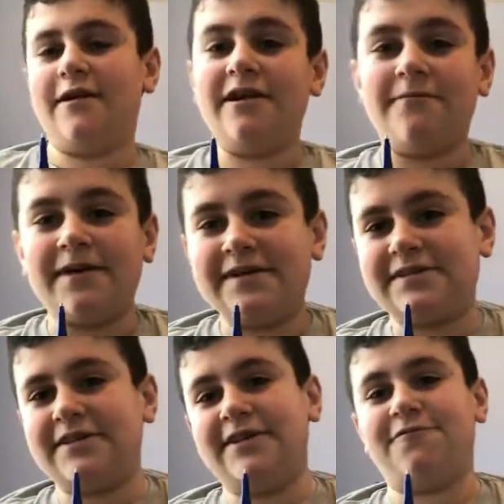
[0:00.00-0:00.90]

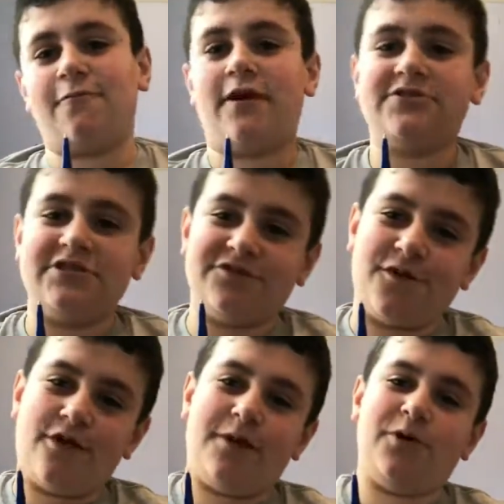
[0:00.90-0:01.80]
Anyways, thank you for watching this
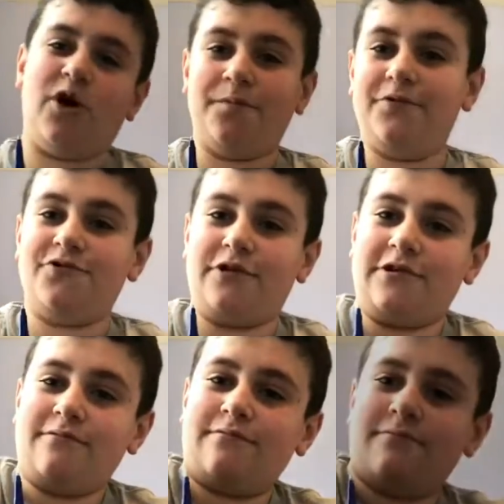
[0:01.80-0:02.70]
video, and I really hope you enjoyed
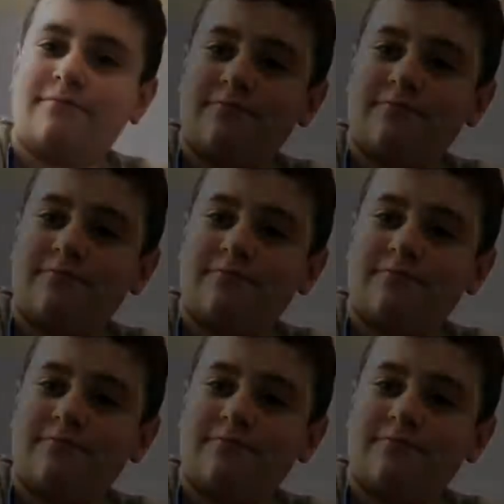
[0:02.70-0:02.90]
it.